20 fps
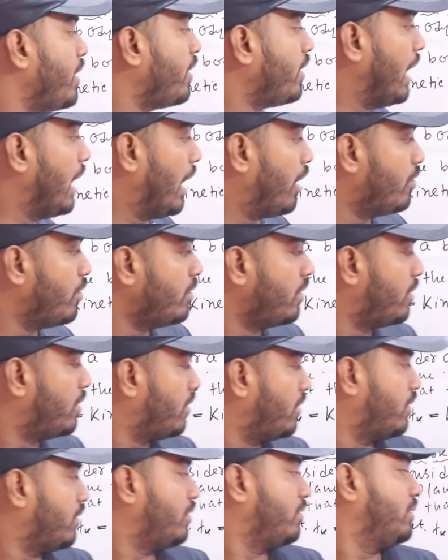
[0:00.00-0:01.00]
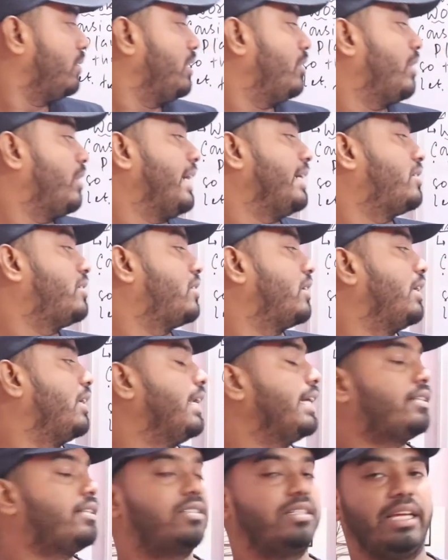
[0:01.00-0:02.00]
Now you write,
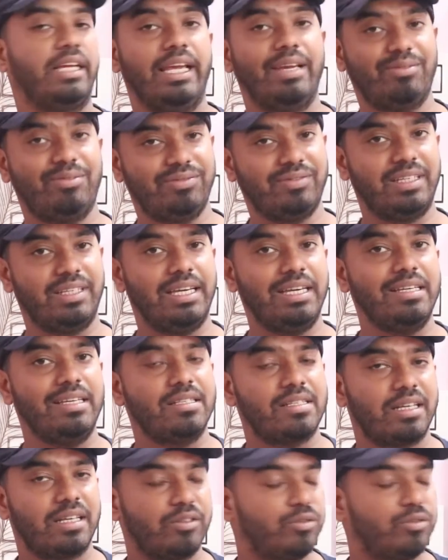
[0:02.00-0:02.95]
let Fk is the